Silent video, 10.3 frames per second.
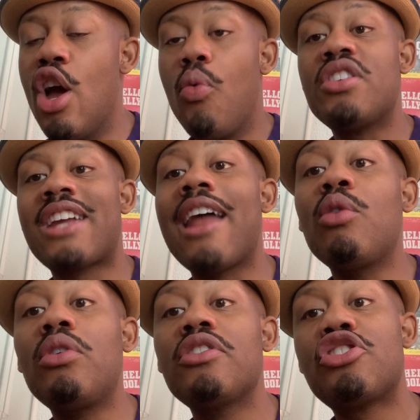which kind
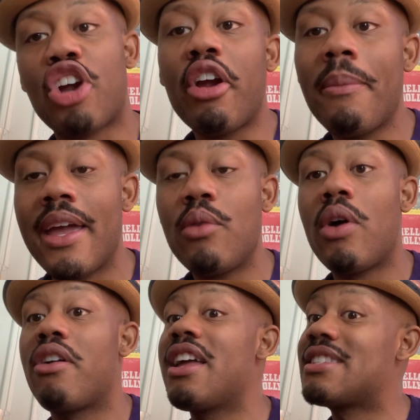of will determine
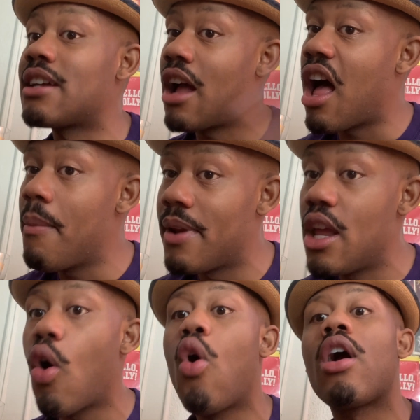whether it's a
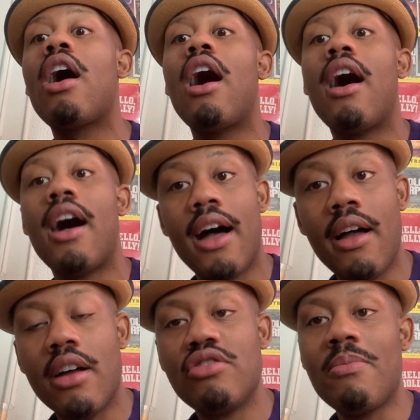comedy or
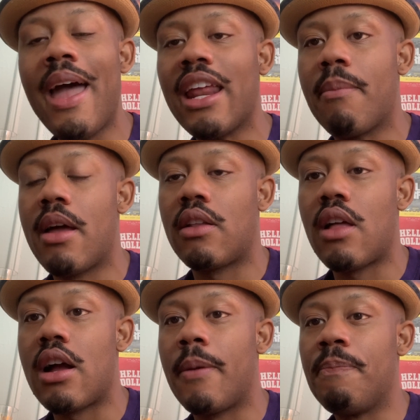a dramatic
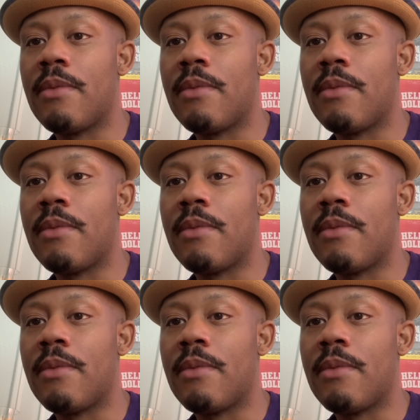monologue.